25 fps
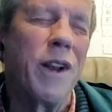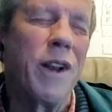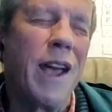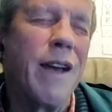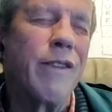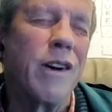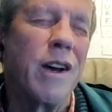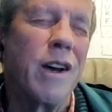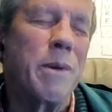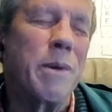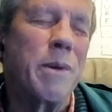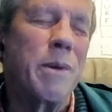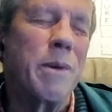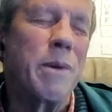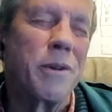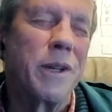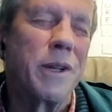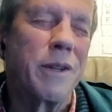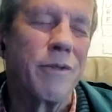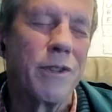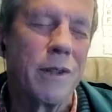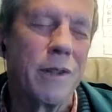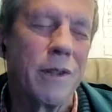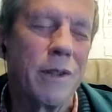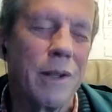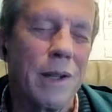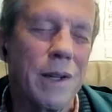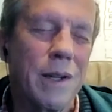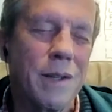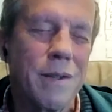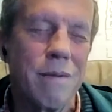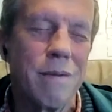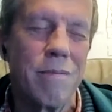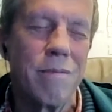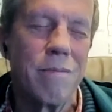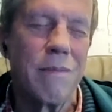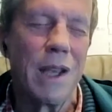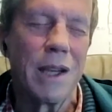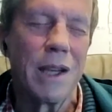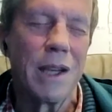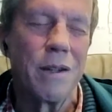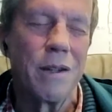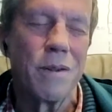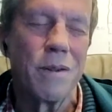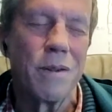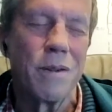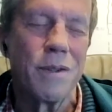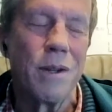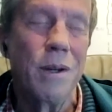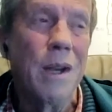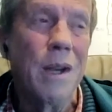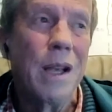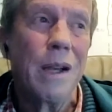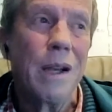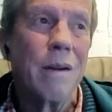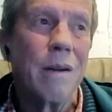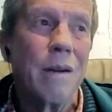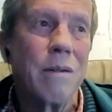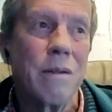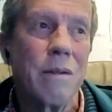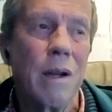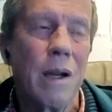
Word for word: what have I been doing for the last decade or so?